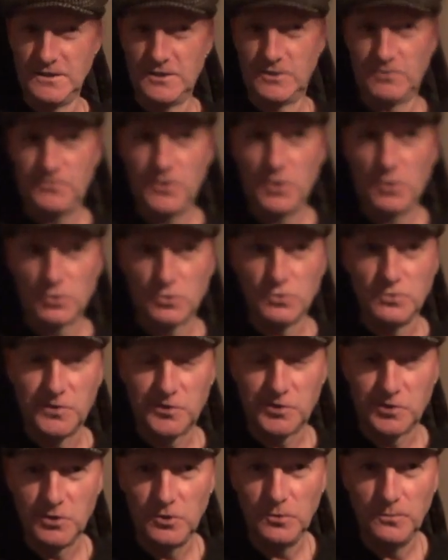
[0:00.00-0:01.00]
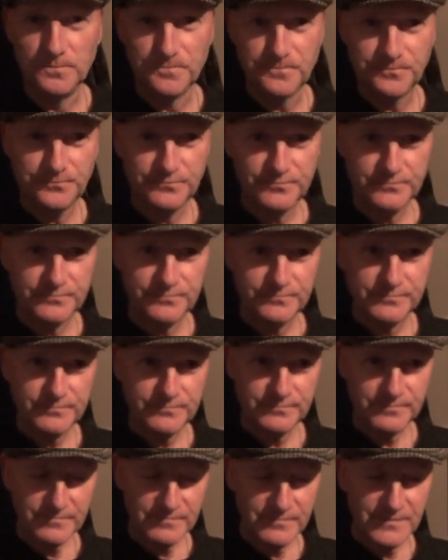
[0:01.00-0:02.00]
you know, if you're going through
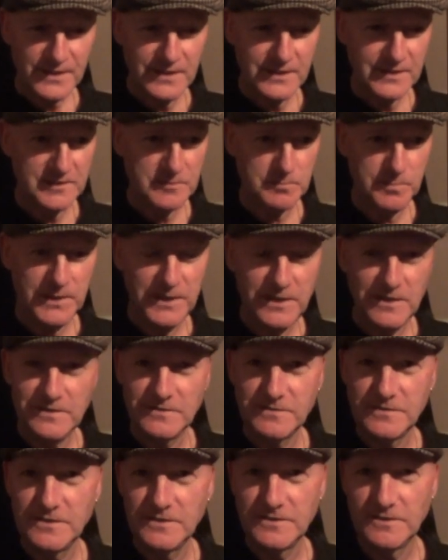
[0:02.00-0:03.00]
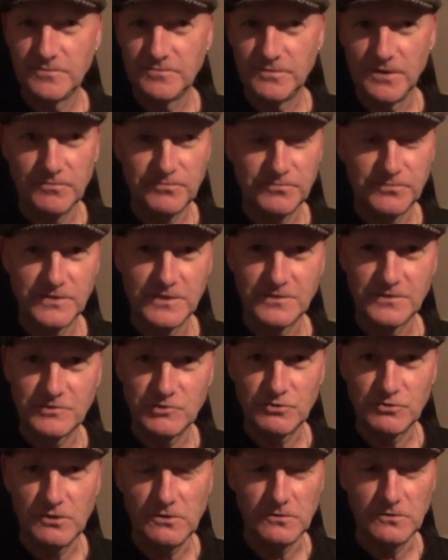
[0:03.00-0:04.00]
experiences of the
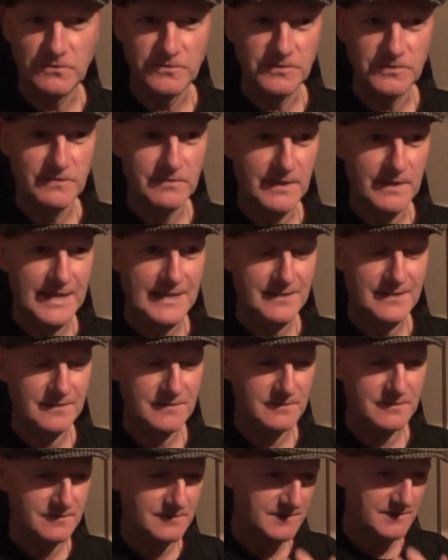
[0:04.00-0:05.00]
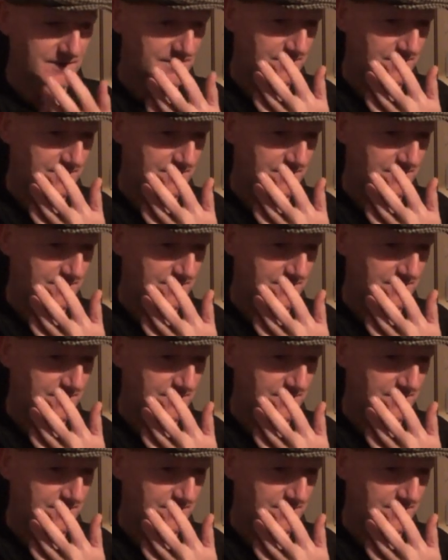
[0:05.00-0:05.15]
trolls and haters